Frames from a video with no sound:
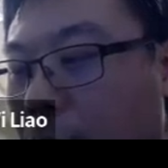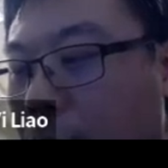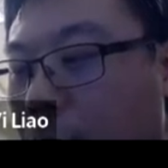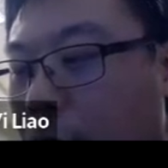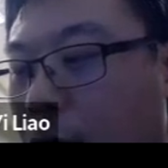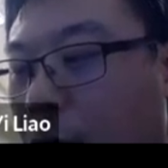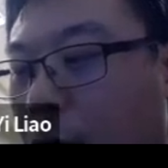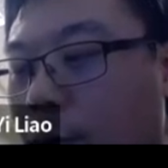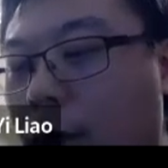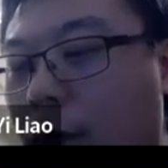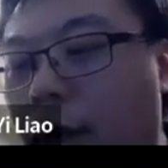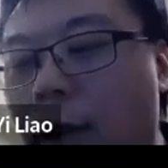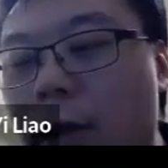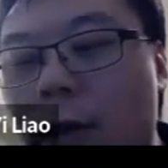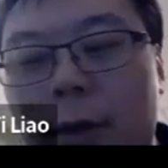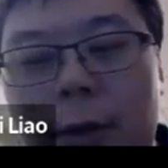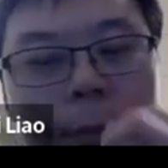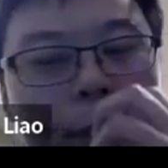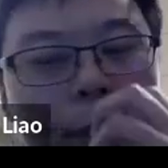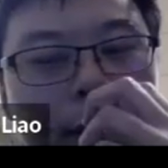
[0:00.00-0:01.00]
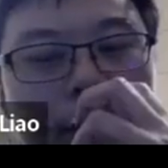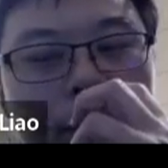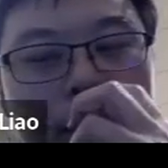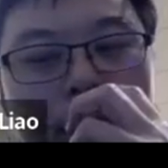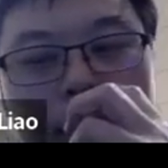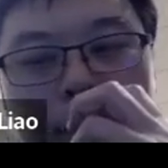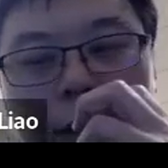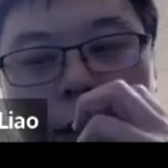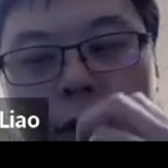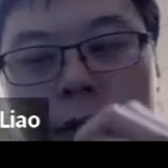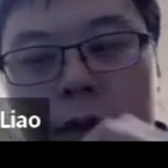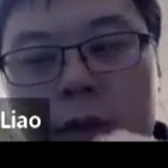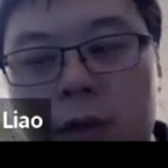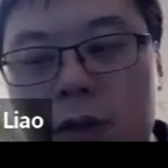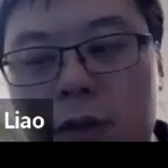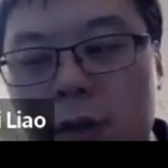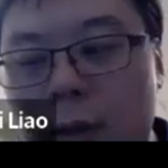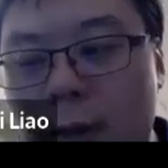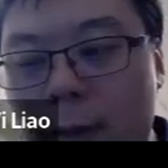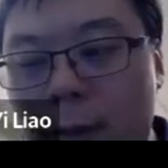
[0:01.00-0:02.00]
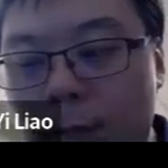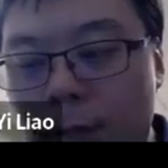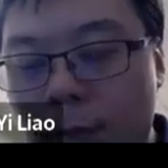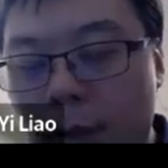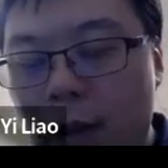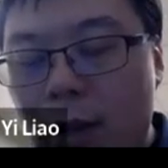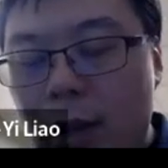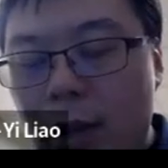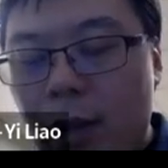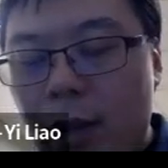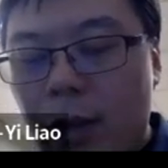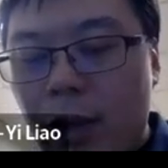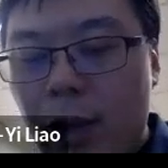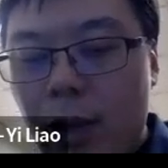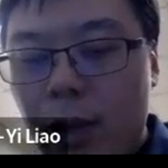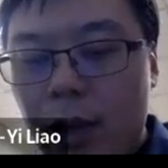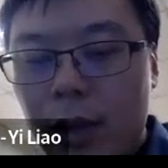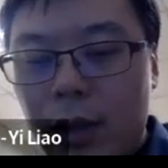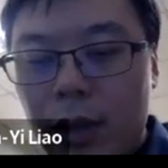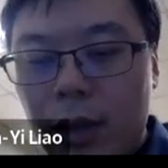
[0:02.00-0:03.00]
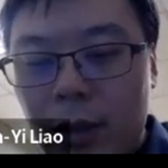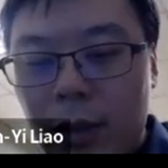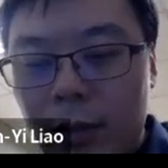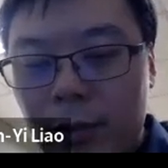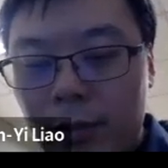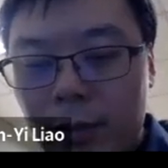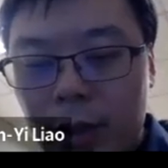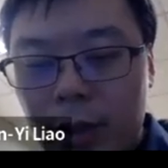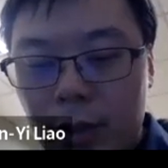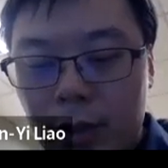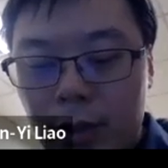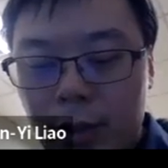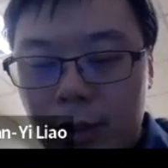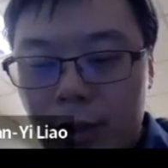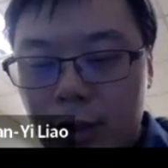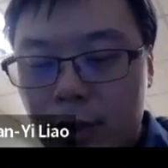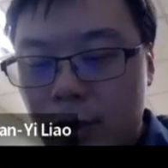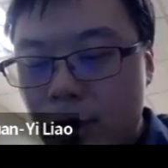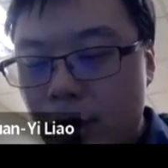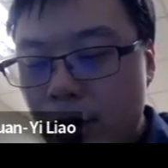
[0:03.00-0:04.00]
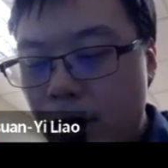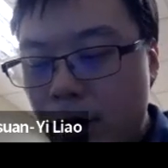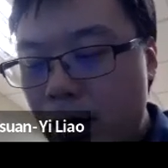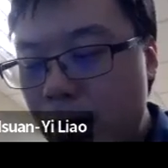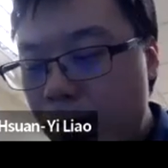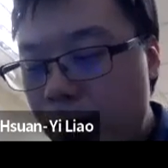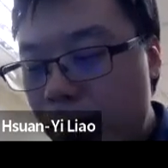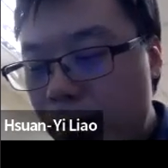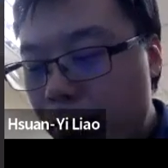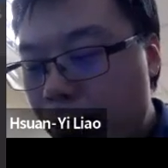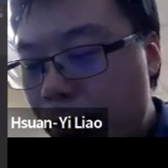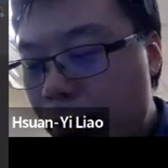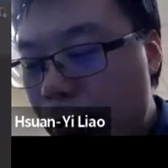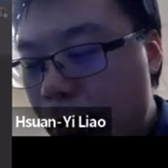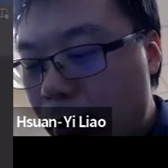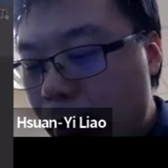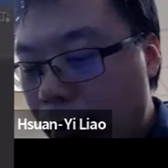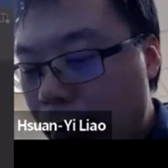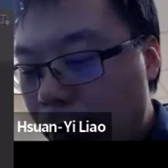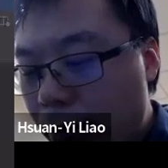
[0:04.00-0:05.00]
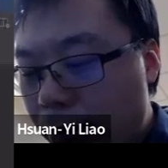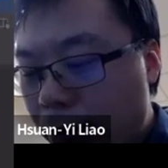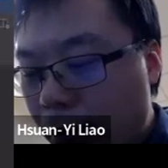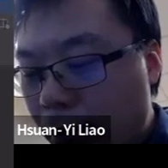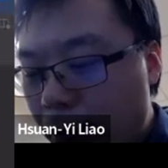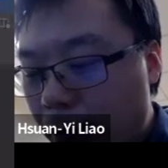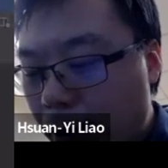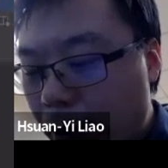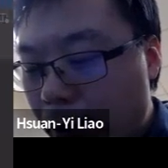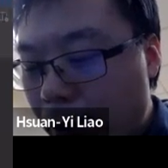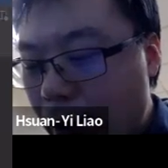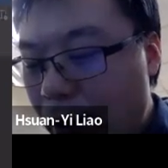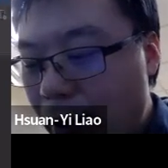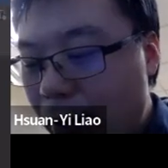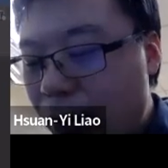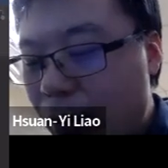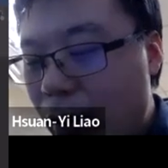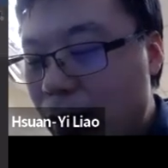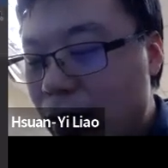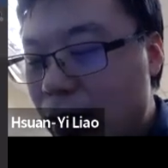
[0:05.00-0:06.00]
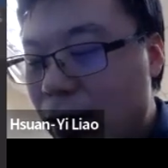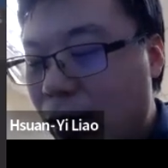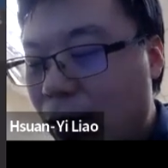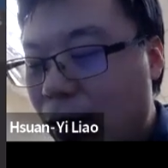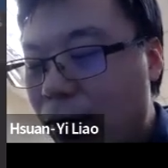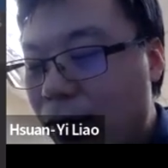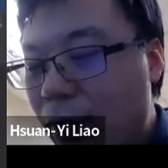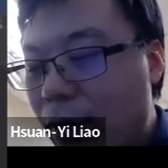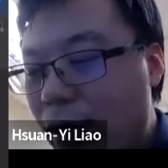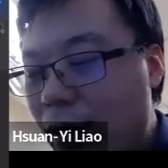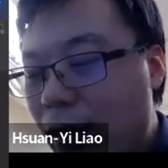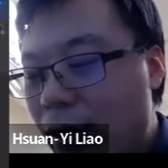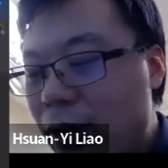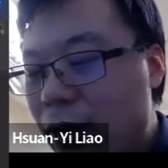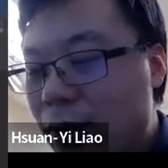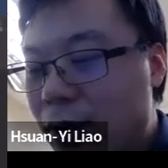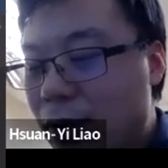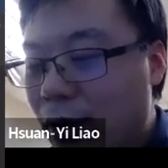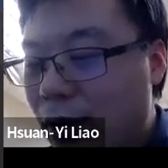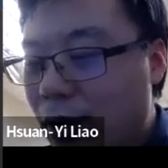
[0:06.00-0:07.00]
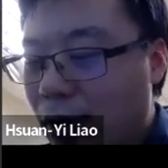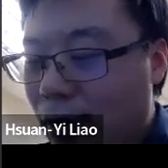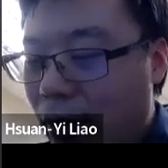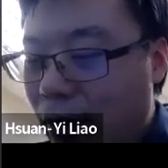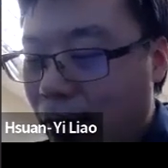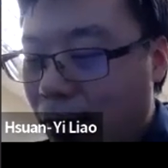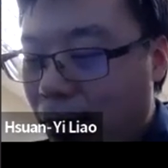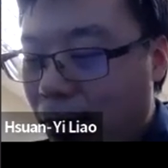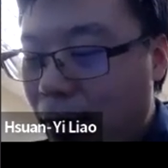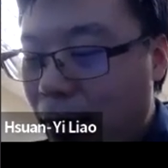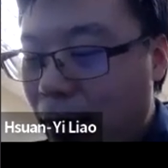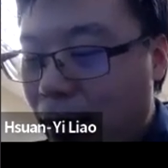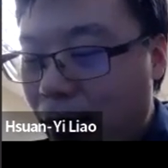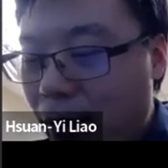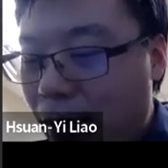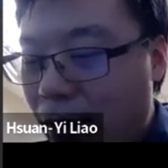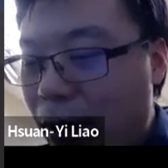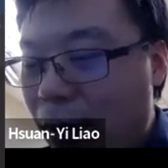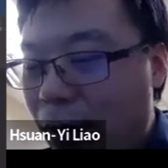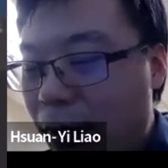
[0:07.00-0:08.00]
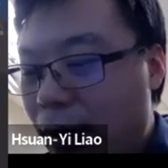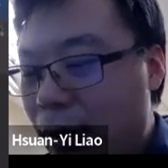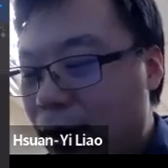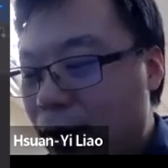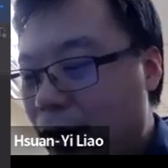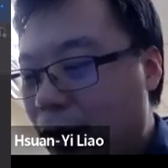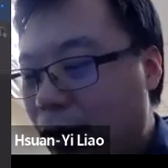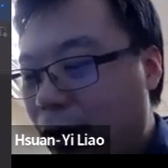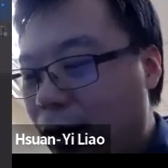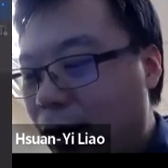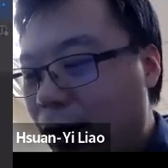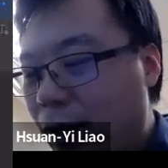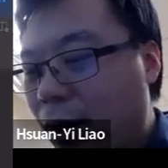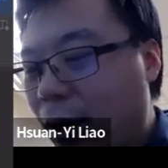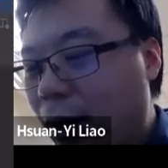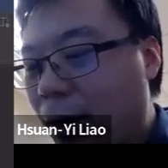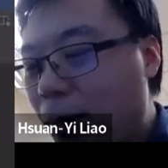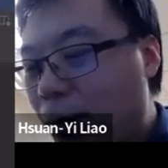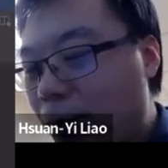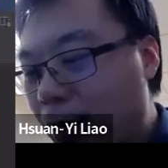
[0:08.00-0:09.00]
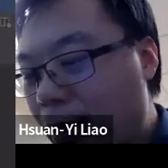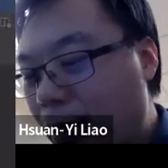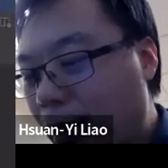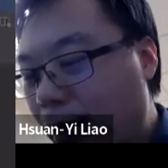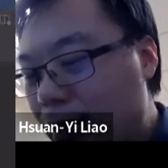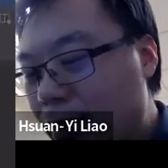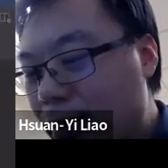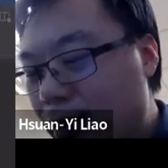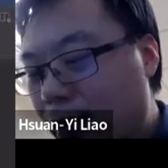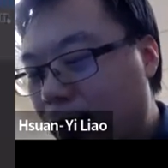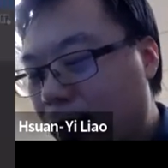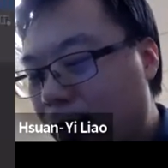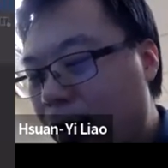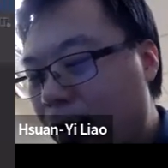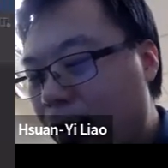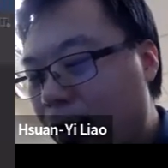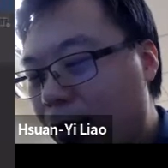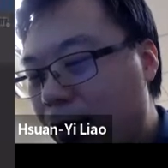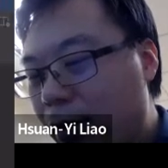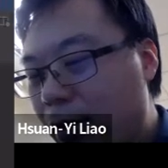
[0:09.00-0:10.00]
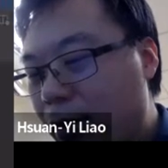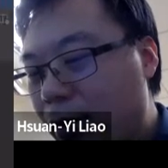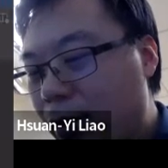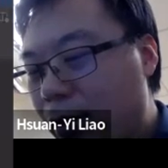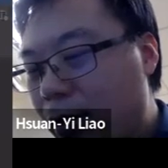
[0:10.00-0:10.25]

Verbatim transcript: Homotopy category means we just uh, inverse, input formal inverse of each weight equivalence and uh, complete as a category.